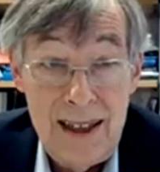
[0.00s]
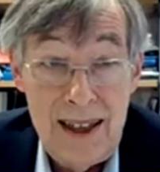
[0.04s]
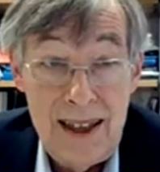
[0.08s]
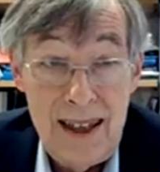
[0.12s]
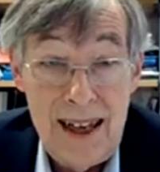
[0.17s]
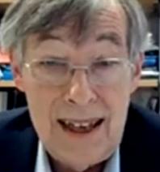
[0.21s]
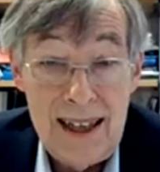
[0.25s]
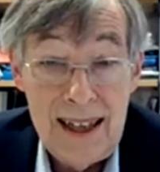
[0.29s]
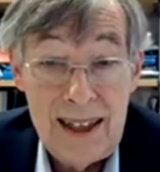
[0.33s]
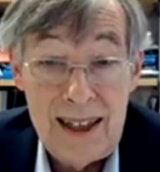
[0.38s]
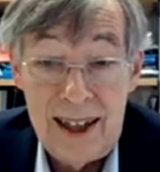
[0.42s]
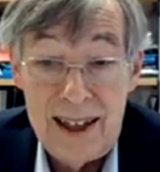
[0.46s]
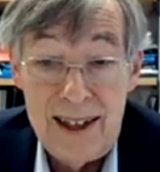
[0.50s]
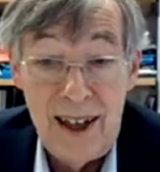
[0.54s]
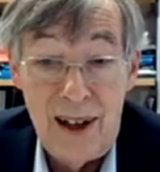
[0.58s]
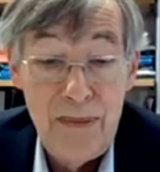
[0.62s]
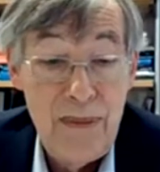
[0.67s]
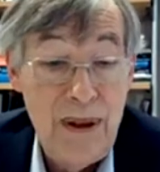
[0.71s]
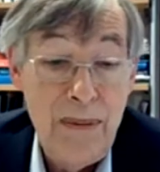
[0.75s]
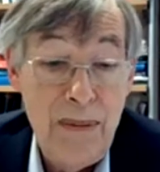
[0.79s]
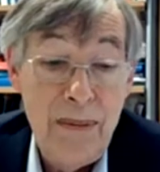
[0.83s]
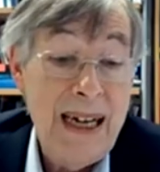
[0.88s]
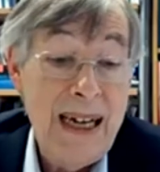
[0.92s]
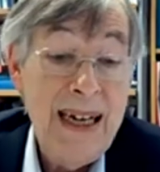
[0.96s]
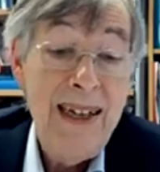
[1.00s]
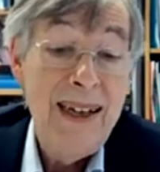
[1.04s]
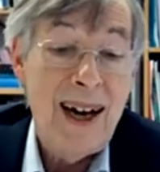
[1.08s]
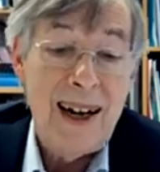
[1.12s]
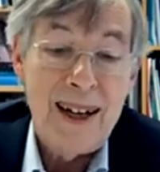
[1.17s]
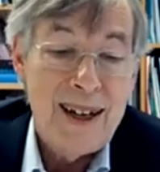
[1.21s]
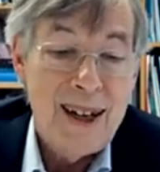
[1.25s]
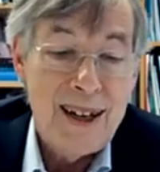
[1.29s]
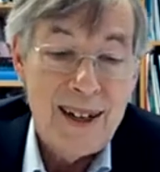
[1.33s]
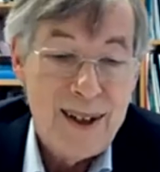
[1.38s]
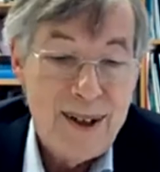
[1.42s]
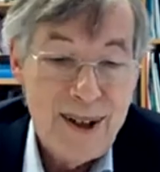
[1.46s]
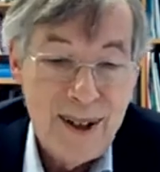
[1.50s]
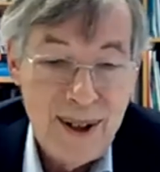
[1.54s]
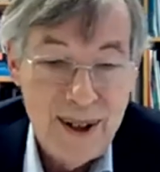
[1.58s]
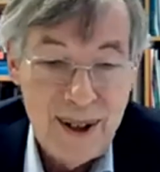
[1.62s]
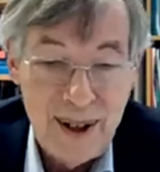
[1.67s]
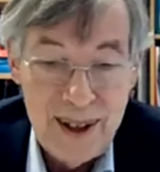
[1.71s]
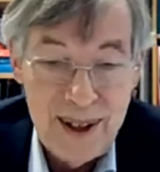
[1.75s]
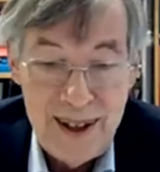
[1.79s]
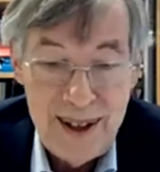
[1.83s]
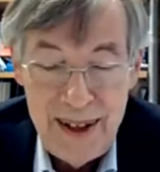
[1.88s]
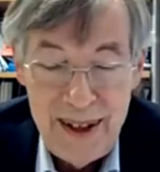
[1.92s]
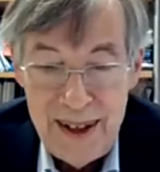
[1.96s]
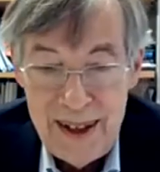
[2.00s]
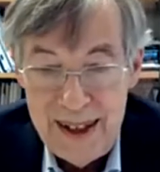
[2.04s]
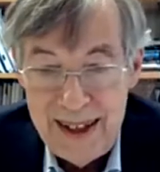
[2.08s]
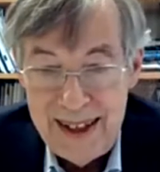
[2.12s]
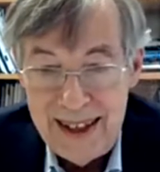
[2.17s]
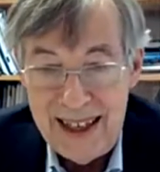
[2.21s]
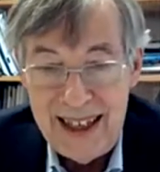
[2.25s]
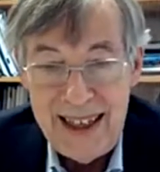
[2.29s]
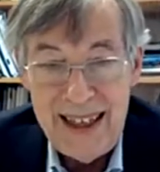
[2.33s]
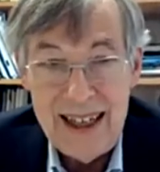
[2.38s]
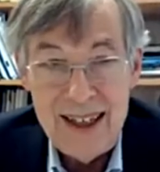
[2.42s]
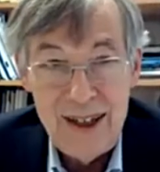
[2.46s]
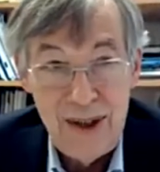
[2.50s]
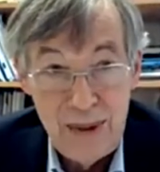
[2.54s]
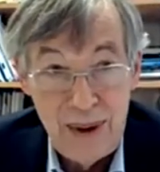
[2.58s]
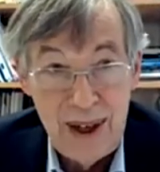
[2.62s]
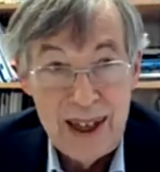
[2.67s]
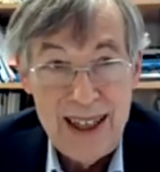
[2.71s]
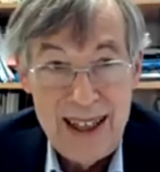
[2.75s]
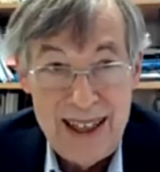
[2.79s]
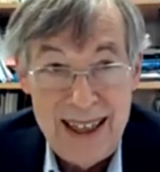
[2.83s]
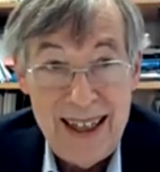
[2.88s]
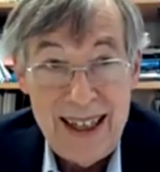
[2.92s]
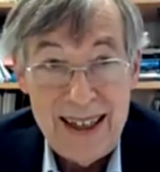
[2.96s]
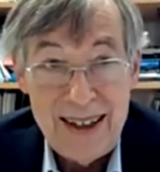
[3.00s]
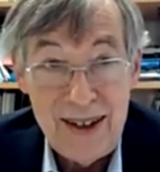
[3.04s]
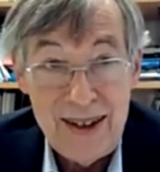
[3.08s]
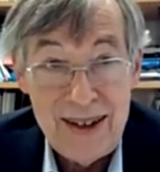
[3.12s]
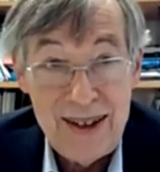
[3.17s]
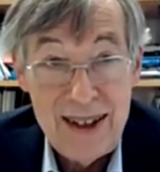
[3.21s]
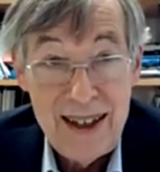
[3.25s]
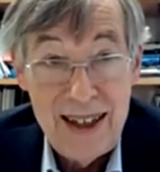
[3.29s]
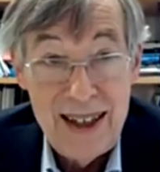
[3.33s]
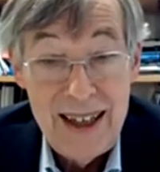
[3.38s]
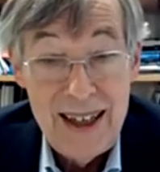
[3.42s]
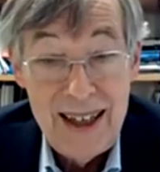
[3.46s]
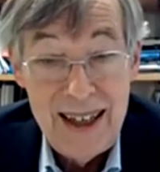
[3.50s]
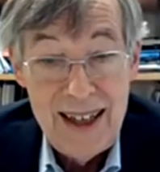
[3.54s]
and it cannot be made identical. It is what it is.